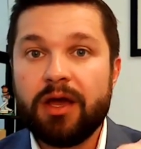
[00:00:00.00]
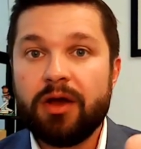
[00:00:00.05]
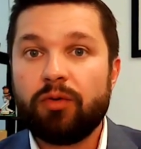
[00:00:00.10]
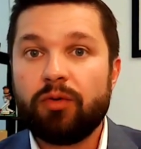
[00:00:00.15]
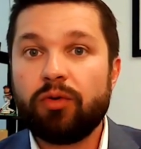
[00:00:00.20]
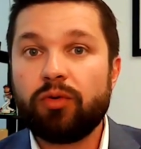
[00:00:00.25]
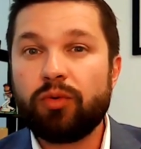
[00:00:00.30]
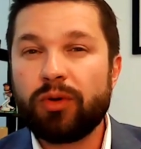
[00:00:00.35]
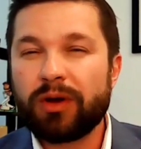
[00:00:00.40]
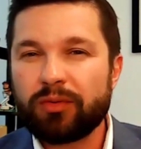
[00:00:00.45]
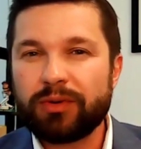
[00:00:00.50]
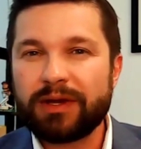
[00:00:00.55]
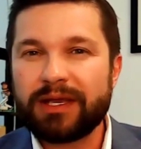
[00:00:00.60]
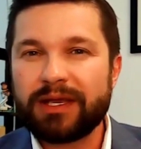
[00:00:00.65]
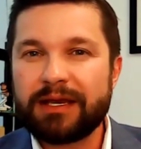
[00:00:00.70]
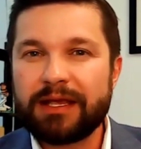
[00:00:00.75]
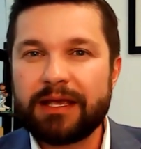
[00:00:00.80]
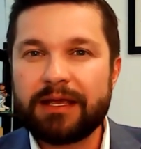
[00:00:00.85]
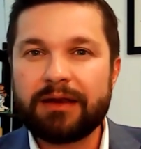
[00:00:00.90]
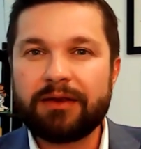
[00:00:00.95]
Well, what do we
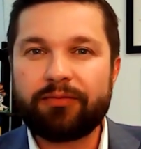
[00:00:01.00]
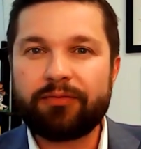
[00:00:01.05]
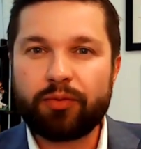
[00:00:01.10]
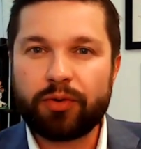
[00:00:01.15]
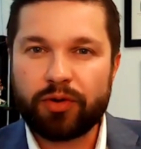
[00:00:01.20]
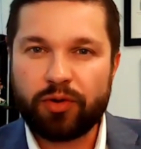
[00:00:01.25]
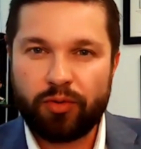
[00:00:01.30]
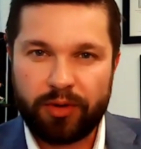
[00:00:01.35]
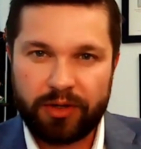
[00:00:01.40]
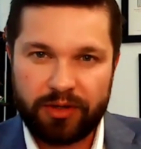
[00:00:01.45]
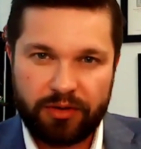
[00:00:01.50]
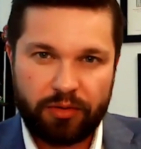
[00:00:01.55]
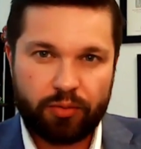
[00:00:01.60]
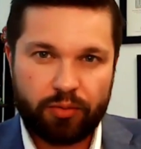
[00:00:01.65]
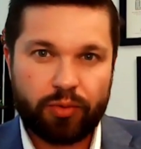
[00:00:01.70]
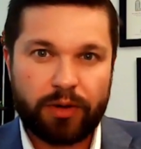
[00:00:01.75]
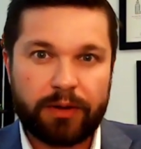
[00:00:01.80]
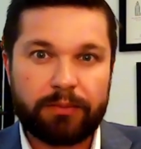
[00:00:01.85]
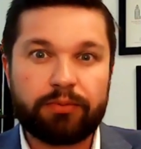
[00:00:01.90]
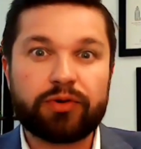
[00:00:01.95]
need if we're going to
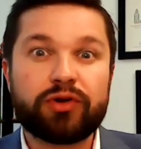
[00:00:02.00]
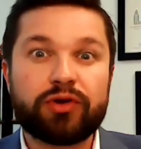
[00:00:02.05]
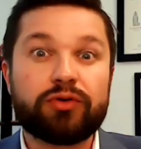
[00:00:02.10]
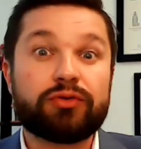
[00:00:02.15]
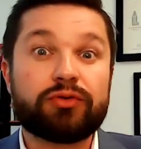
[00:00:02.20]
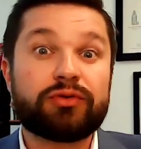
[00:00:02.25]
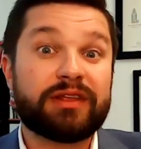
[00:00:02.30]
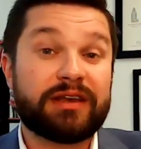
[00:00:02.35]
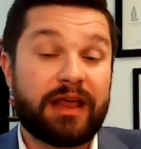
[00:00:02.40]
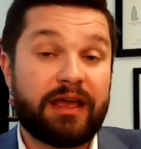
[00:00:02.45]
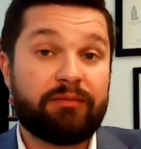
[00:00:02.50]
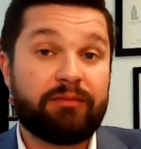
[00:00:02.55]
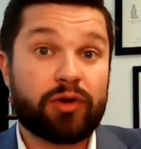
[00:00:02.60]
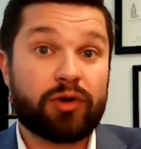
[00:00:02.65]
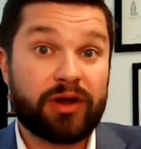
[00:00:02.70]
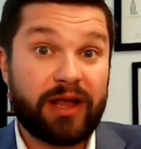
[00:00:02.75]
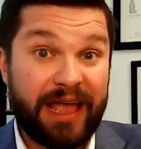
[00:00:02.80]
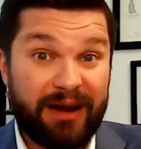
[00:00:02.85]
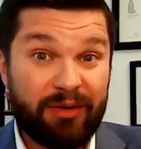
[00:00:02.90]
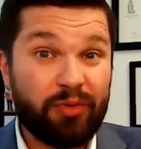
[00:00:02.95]
reproduce and have
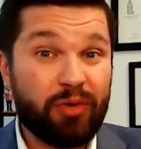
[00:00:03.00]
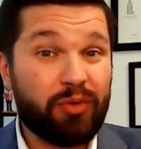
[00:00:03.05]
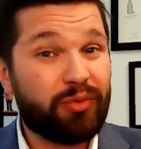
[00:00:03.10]
more cattle?